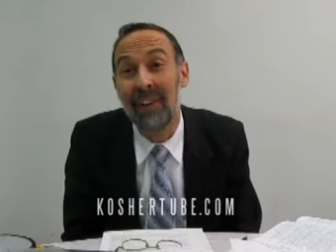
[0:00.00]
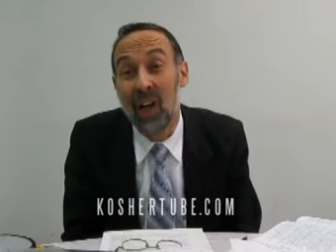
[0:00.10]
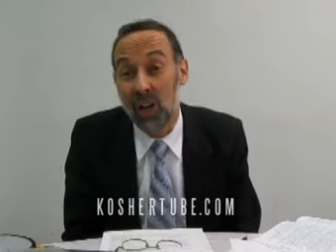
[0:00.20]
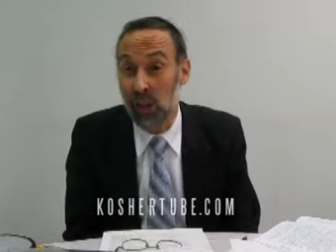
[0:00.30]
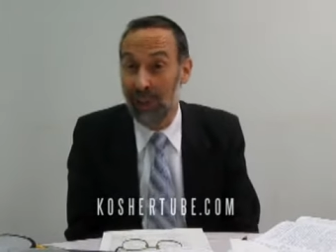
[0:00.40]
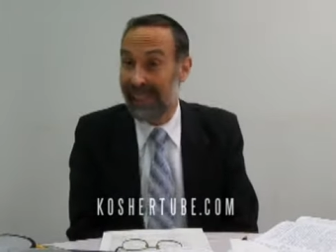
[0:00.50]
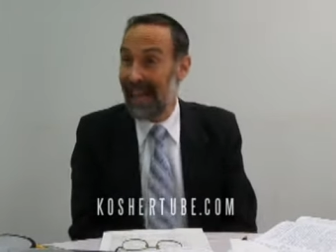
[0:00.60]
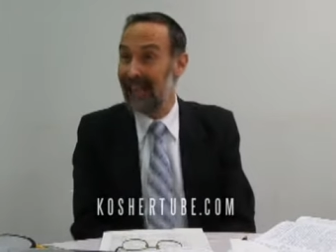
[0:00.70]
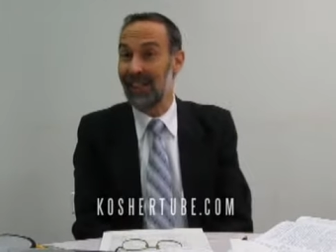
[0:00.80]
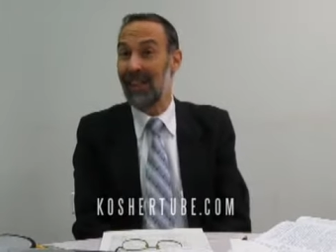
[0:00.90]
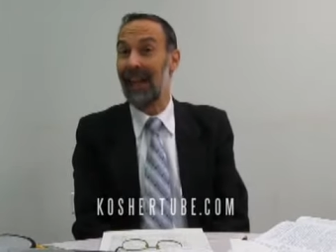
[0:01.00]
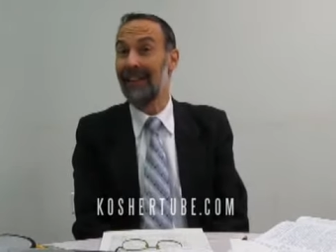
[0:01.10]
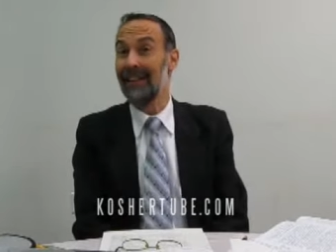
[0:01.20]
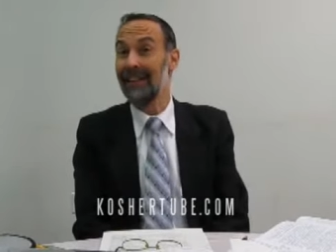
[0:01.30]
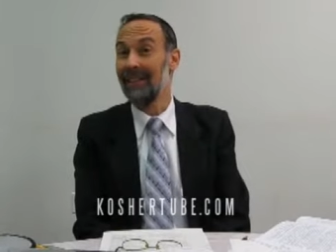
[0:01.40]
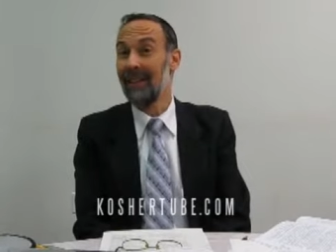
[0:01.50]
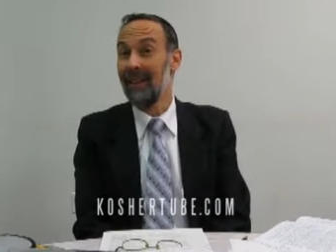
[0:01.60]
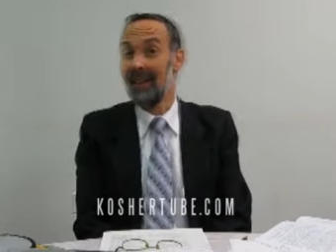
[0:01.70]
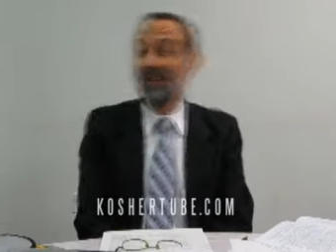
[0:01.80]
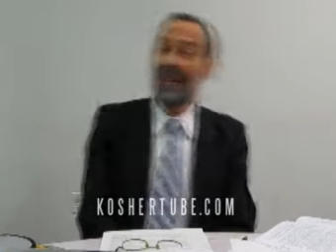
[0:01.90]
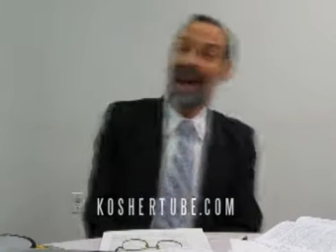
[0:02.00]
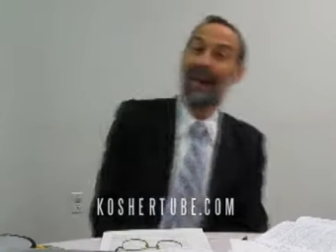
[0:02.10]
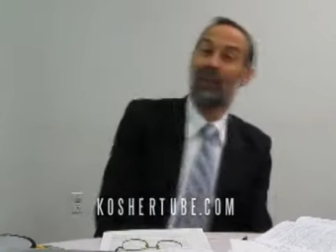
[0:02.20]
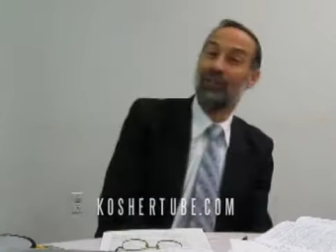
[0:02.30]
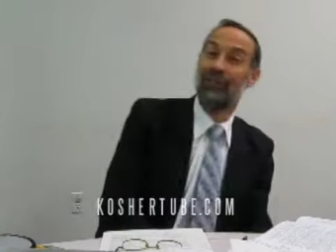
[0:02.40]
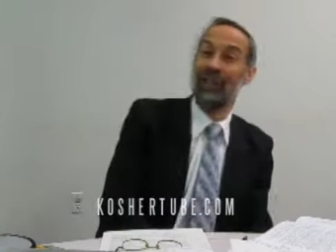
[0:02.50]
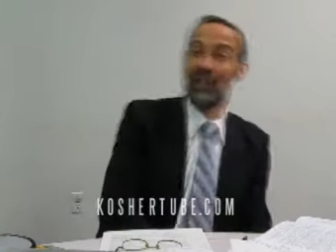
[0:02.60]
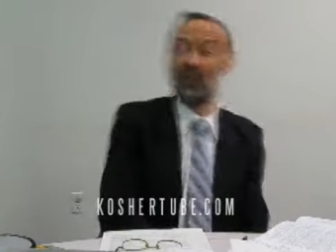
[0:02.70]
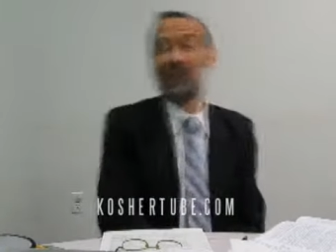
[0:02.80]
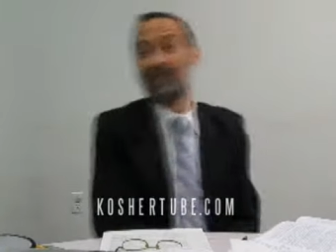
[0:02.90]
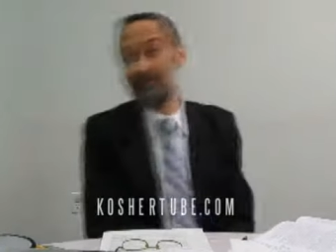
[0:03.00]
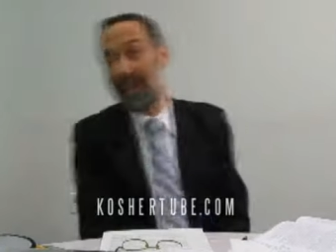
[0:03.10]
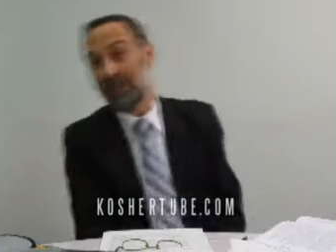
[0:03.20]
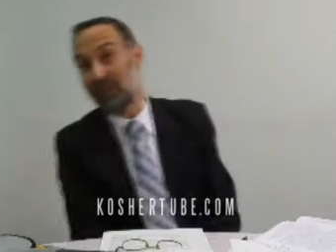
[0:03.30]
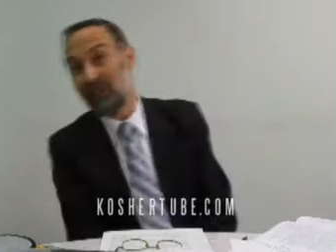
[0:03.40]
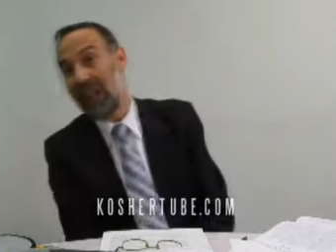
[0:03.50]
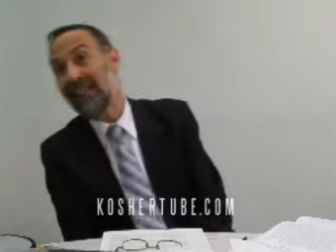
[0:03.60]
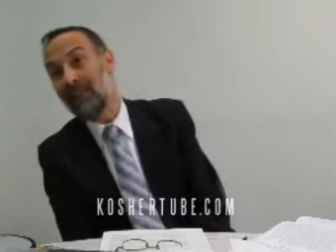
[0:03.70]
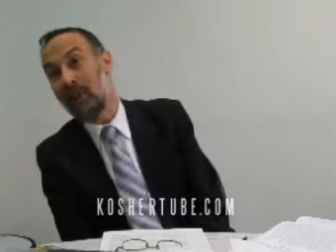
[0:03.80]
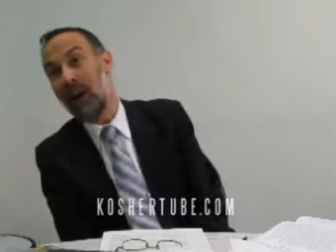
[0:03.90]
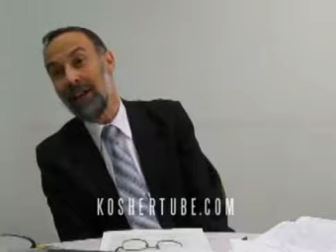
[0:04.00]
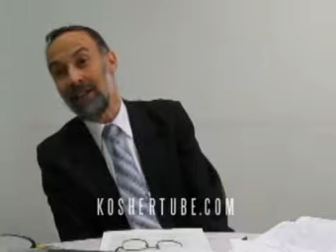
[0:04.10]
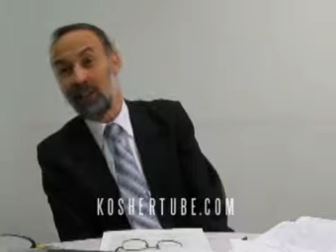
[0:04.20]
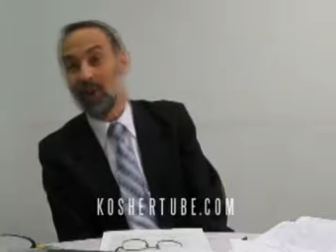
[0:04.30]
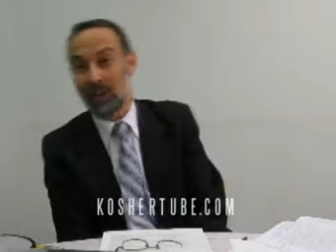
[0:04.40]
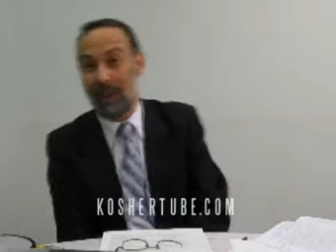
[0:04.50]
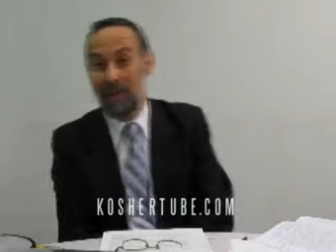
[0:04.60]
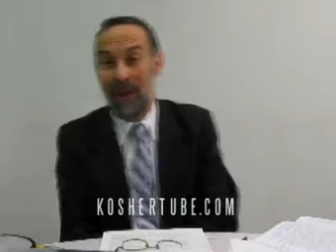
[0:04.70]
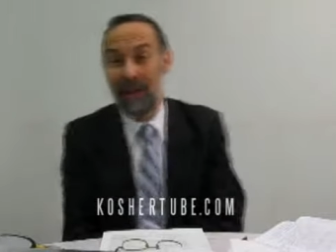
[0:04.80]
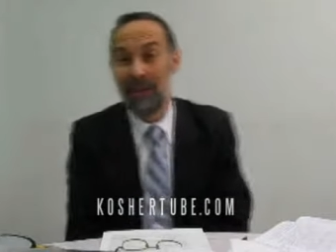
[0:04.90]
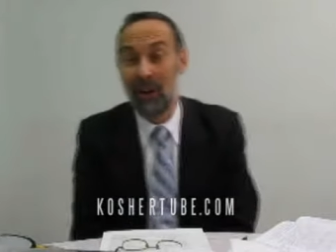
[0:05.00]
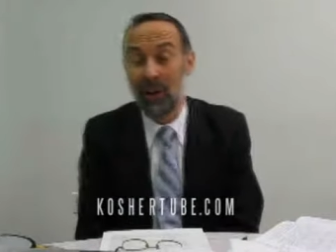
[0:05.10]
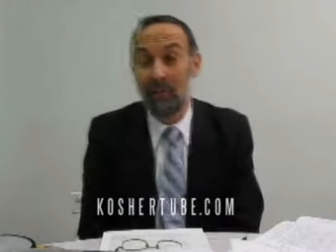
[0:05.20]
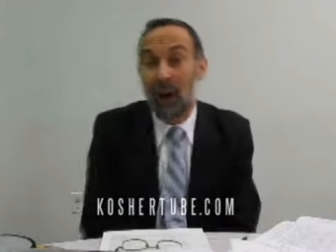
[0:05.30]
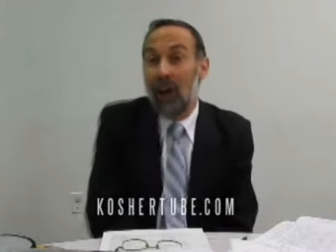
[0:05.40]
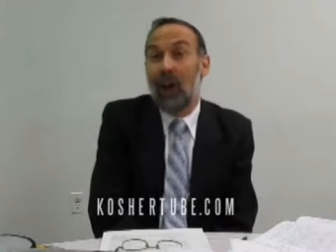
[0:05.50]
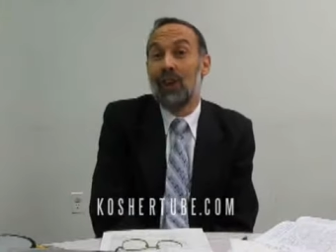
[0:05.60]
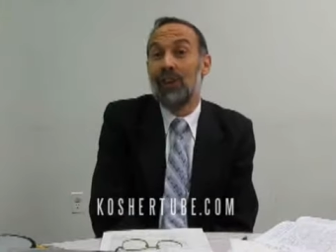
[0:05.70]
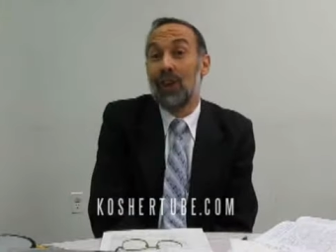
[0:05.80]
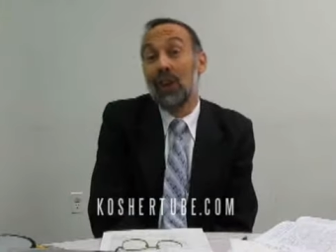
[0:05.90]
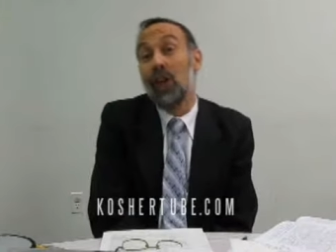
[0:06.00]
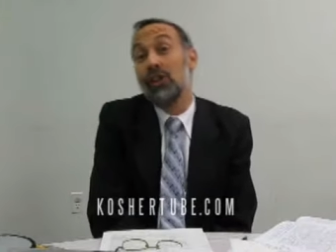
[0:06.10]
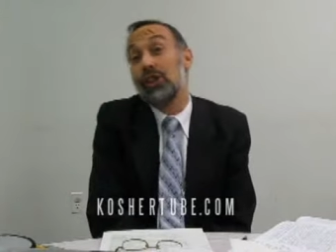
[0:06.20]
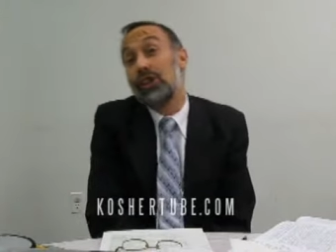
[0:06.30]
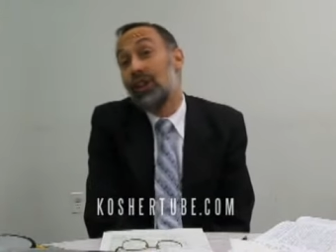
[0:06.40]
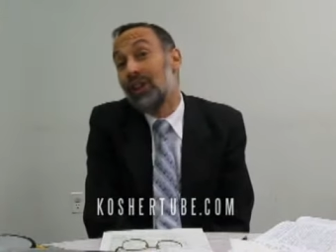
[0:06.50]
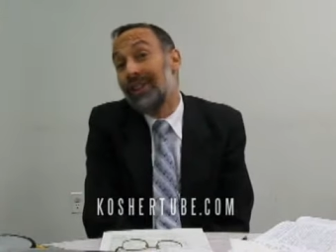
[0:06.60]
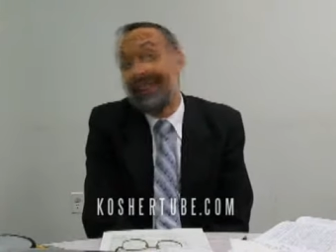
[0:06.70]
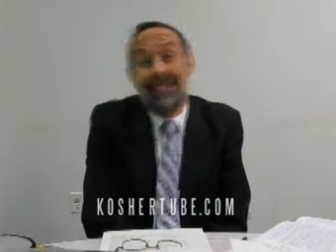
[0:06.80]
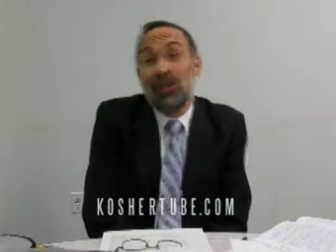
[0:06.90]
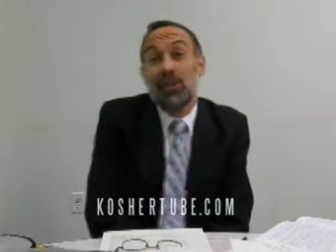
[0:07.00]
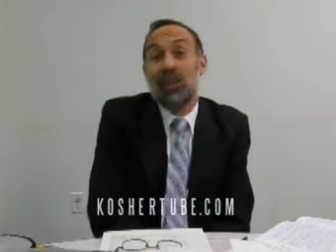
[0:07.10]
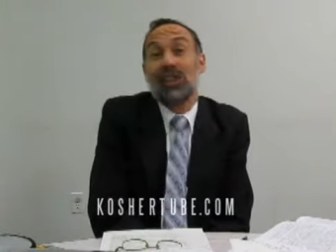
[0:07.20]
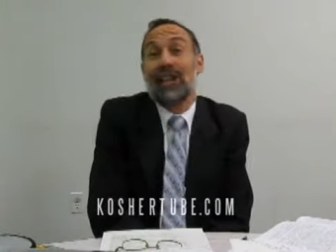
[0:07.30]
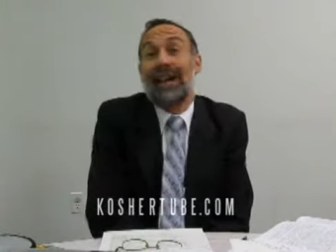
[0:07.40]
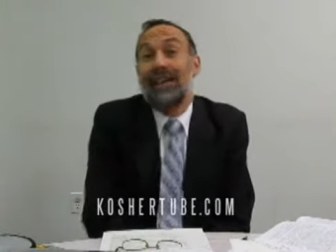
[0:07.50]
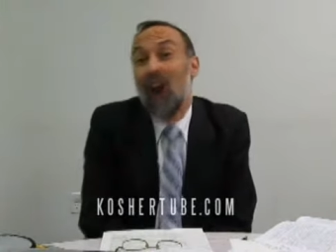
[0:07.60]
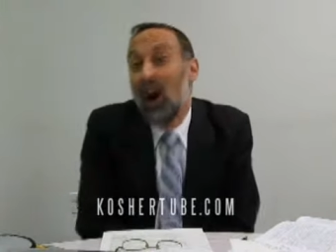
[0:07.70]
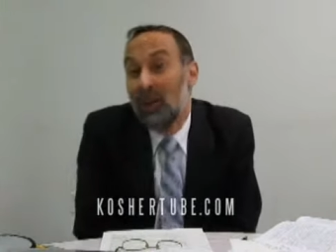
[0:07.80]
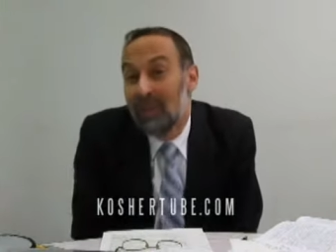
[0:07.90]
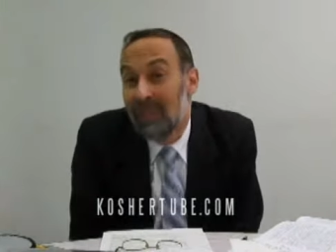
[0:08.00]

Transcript: So it sounds like Yaakov Avinu, as reflected by the Torah Shebal Peh, the Gemara and Brachos, un understood that this was just a chalom.